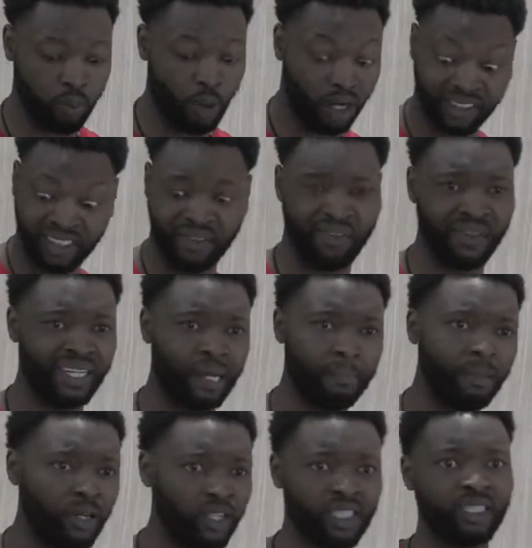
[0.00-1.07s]
well, I didn't think
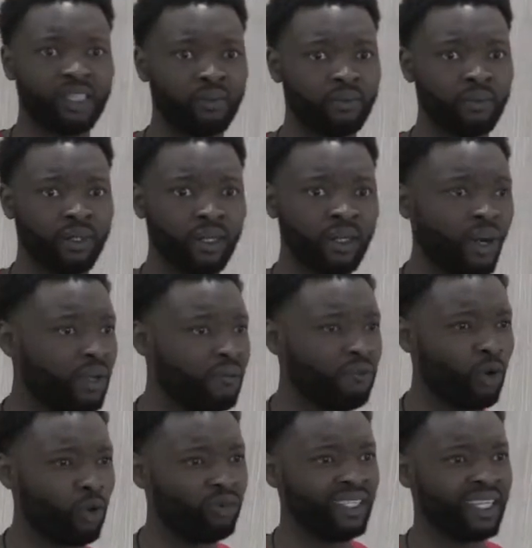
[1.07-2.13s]
that person had got
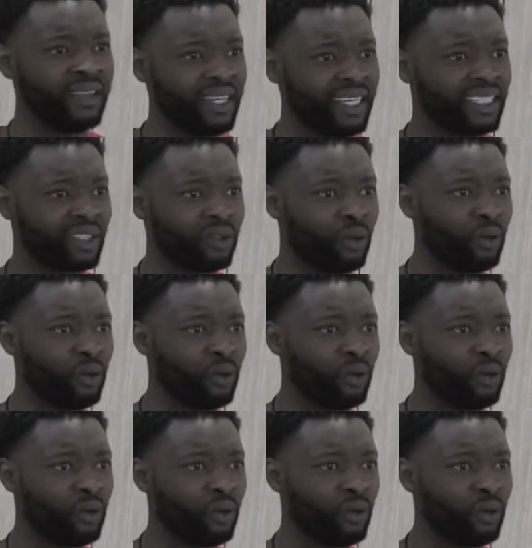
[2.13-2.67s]
involved in this,